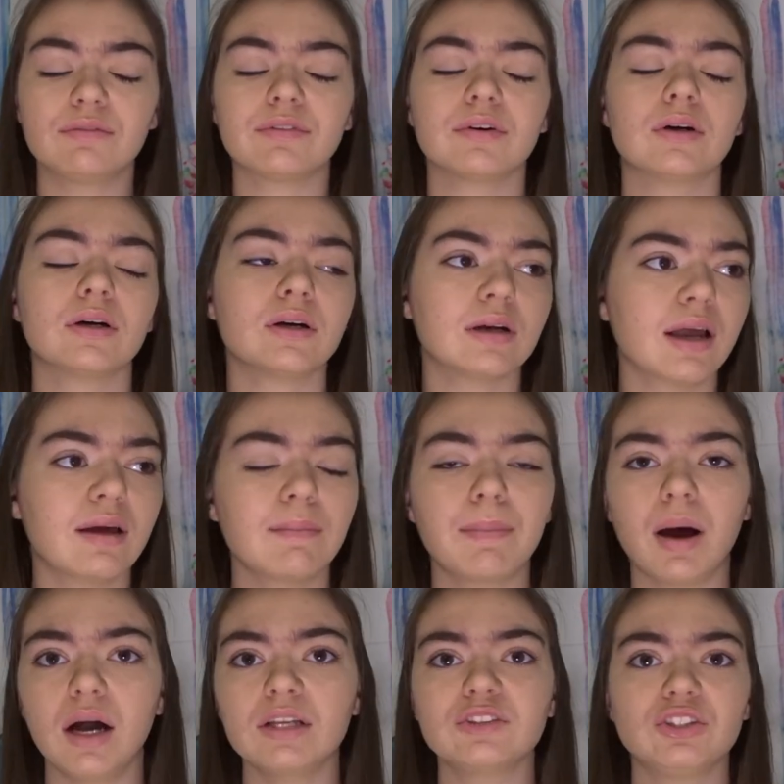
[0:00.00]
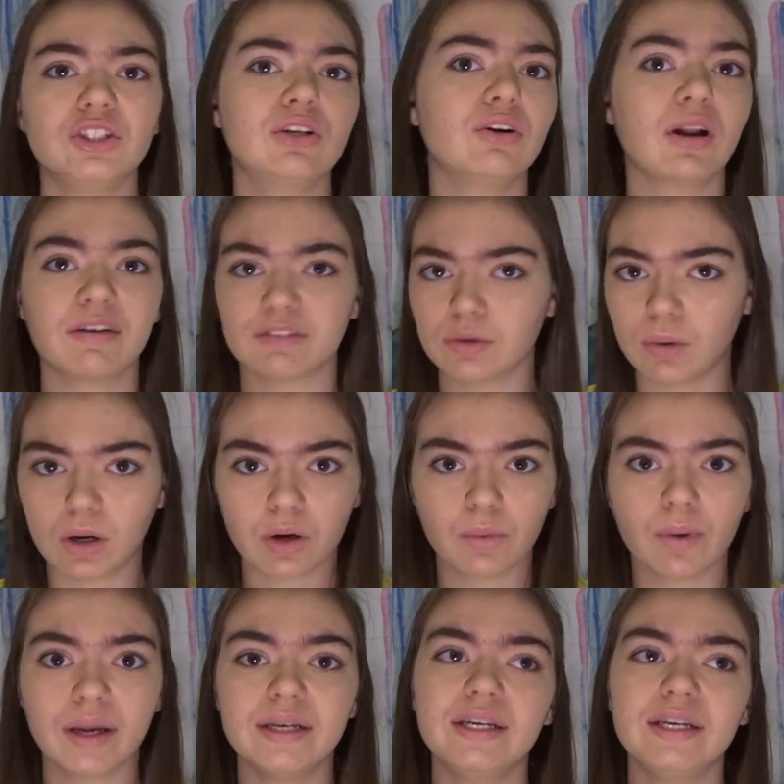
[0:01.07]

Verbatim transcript: for Ponce, you don't have to walk away.